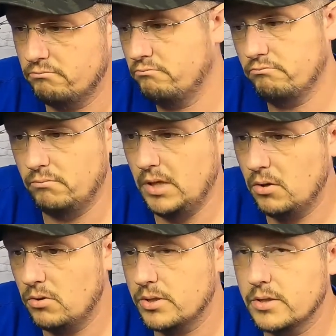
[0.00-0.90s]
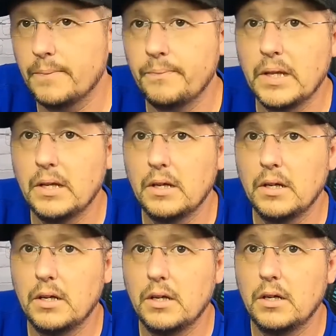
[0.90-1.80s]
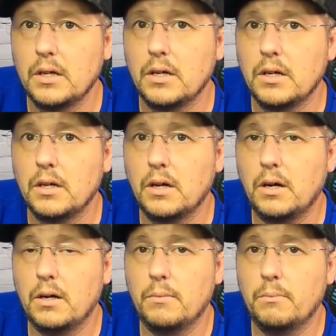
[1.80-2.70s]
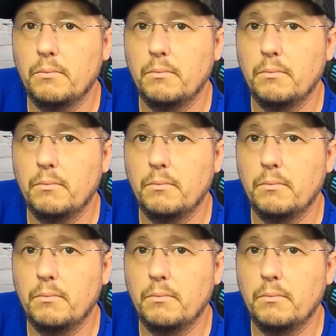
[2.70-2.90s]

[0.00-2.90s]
years, I